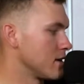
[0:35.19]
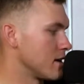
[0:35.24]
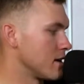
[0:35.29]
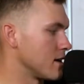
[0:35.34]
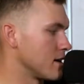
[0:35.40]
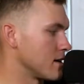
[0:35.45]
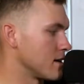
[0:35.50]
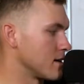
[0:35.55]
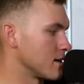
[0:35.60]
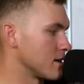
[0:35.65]

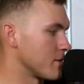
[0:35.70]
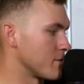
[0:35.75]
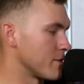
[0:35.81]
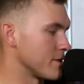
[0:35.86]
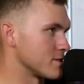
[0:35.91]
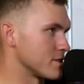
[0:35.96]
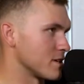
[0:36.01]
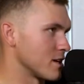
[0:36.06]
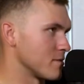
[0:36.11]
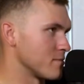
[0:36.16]
at my
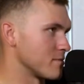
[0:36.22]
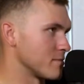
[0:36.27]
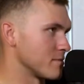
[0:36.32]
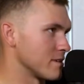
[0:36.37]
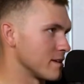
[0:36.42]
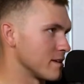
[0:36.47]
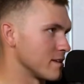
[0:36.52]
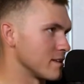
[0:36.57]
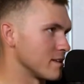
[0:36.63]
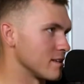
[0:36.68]
job
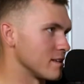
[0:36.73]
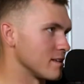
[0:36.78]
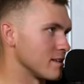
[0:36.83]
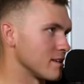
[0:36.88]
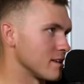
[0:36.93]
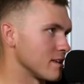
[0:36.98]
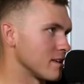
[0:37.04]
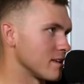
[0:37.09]
in the